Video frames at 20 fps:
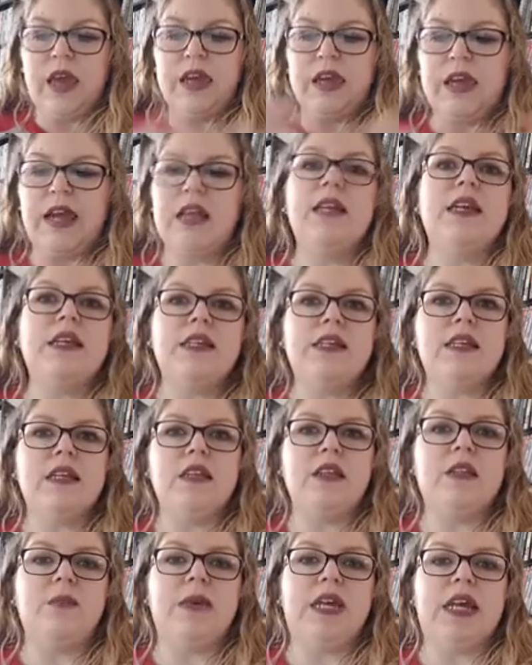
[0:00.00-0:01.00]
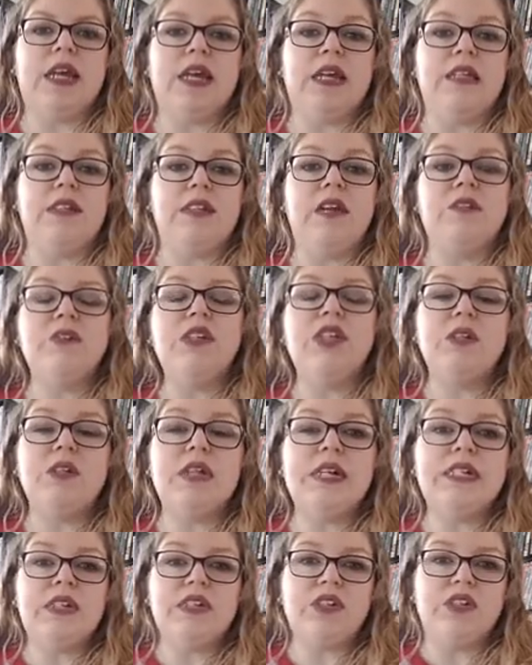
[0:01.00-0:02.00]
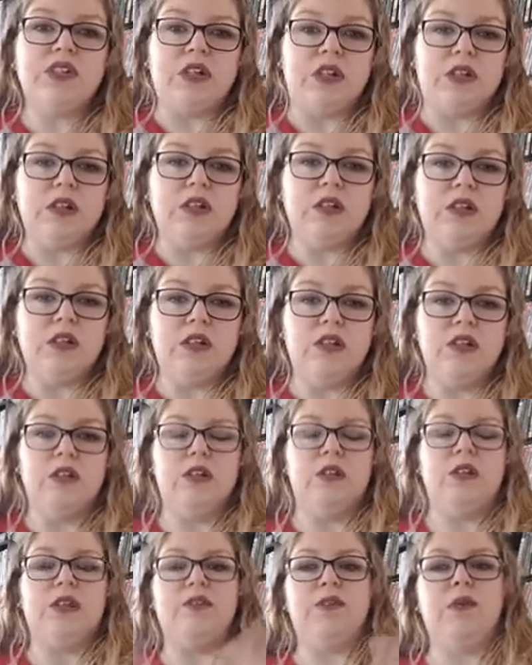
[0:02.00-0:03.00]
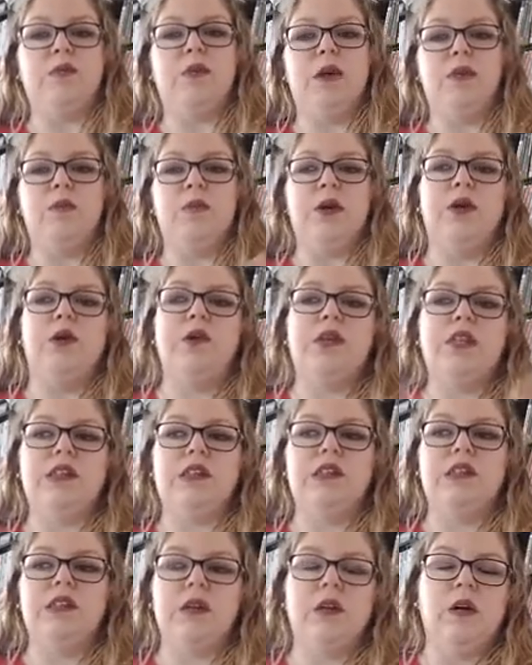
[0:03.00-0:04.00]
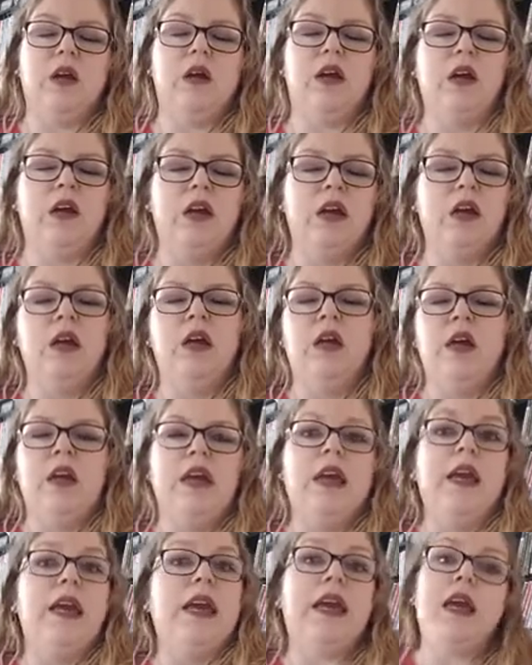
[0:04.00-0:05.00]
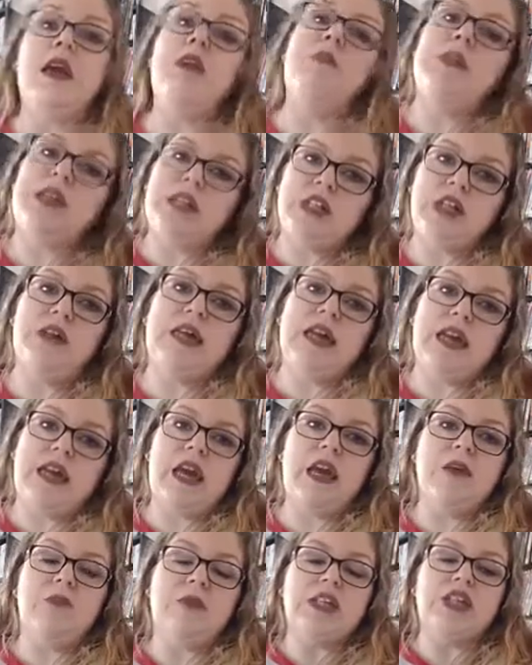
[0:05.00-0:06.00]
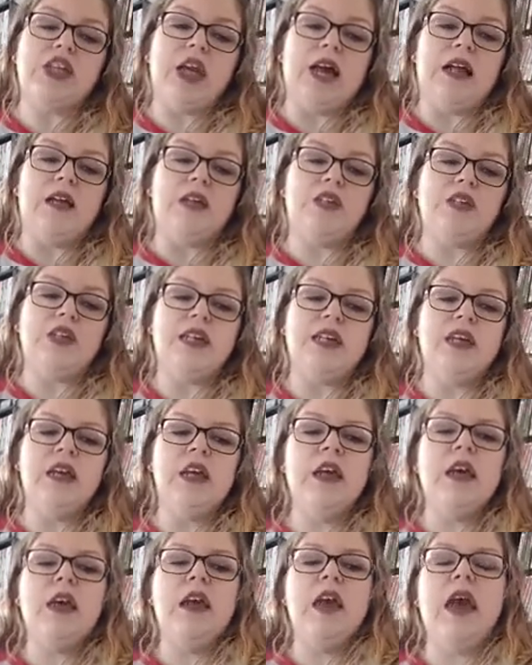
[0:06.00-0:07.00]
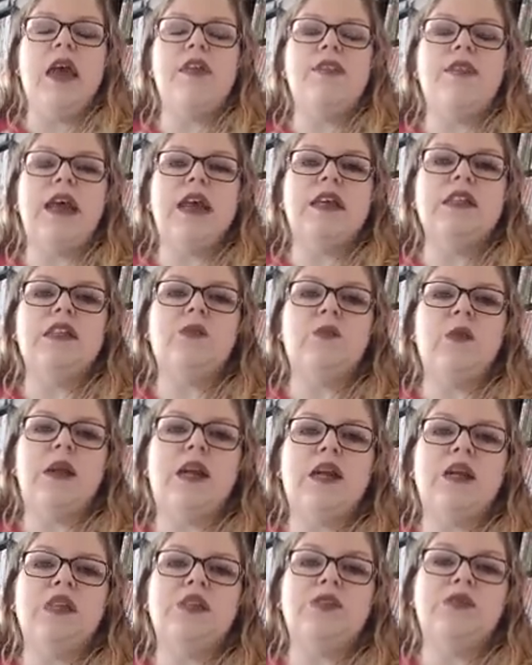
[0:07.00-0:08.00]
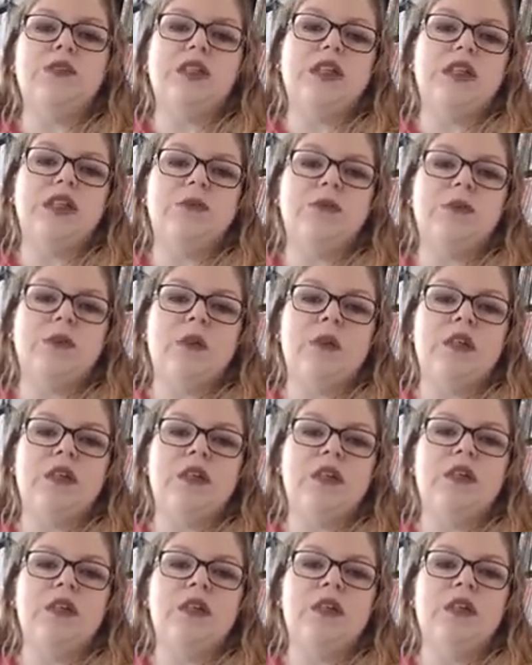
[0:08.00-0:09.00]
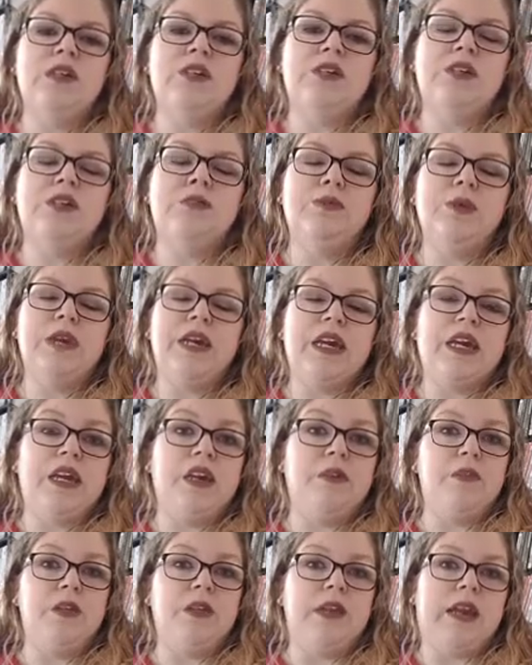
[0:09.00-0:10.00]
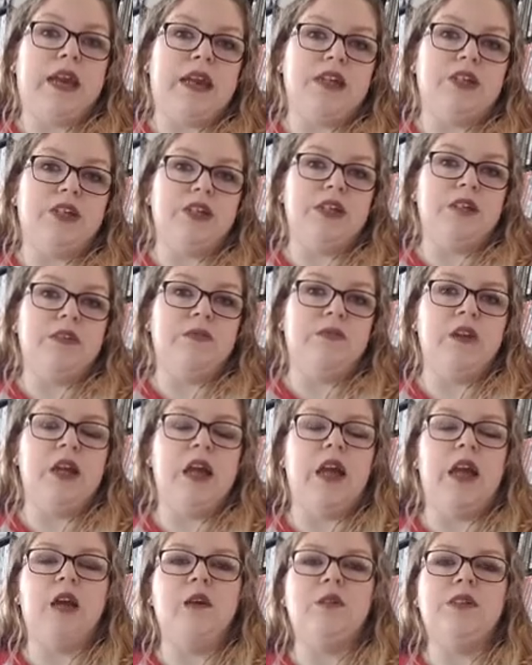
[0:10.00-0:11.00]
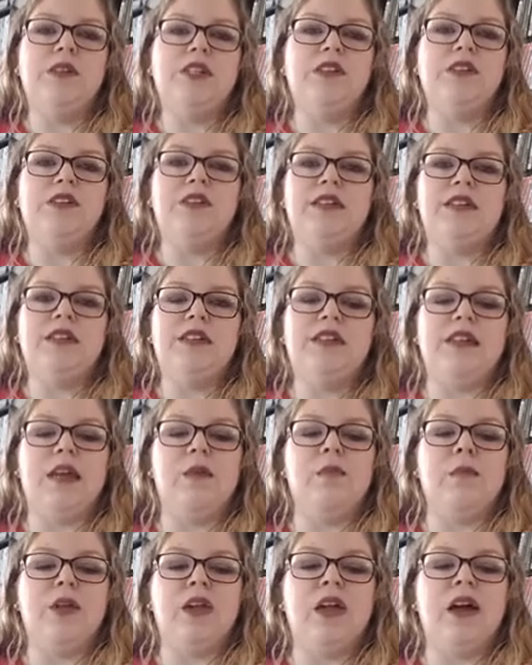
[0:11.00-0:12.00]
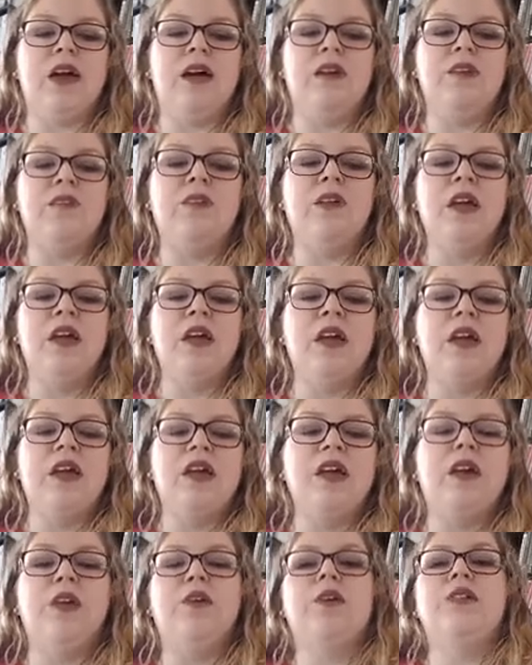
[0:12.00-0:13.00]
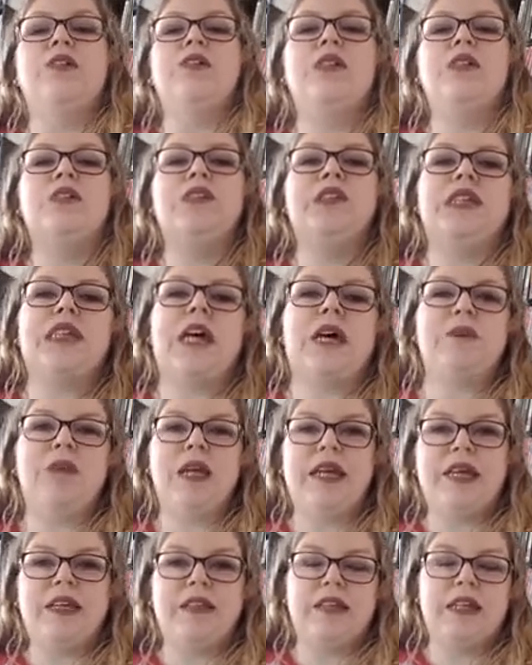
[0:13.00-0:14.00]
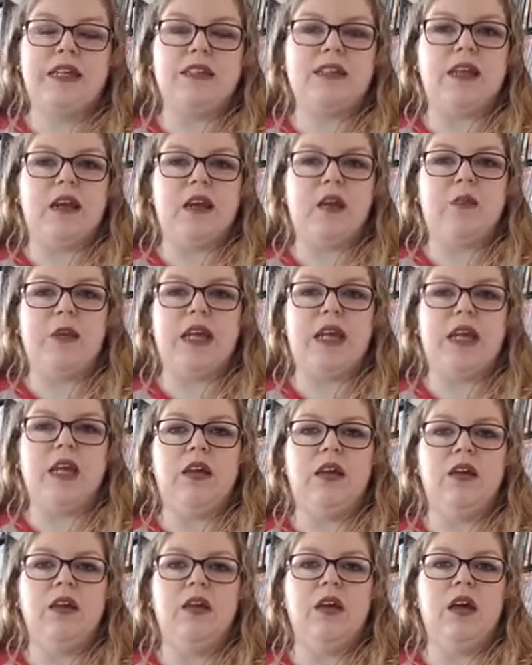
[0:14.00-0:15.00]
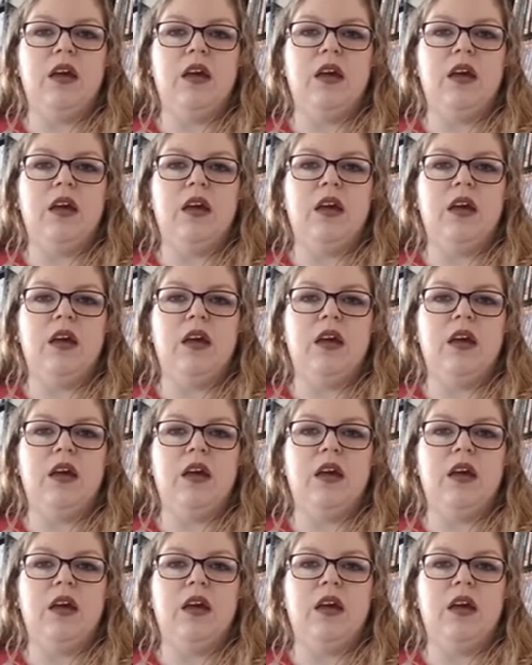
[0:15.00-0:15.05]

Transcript: of like I said at the beginning, it's never too late to start. Don't give up hope. Oh, this is so hard. It can be challenging, and that's where it's really important to bring in communication. I always use the example of, there's a new stoplight that's going to be